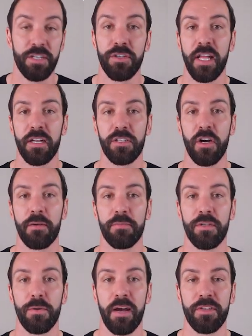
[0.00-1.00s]
out a time
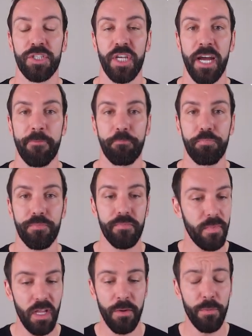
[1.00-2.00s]
to have a chat,
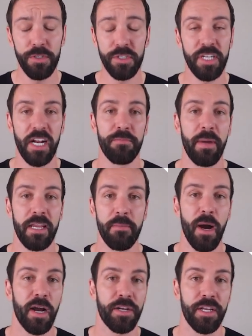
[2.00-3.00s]
and we'll just chat about your
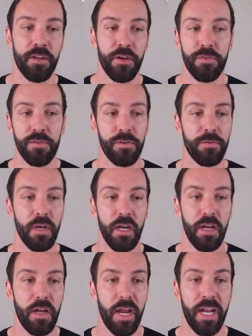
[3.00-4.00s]
marketing, go through
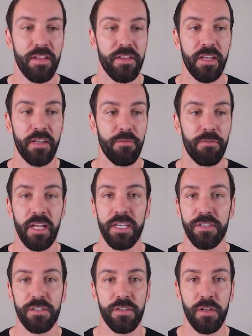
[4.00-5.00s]
anything in
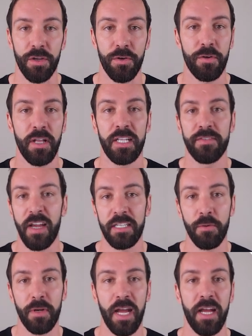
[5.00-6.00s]
relation to like Google ads,
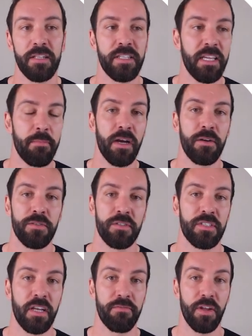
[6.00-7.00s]
Facebook ads, emails and
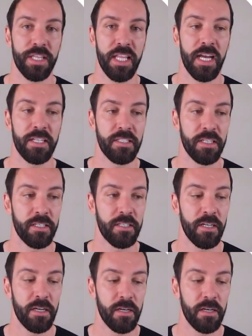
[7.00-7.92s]
stuff like that. And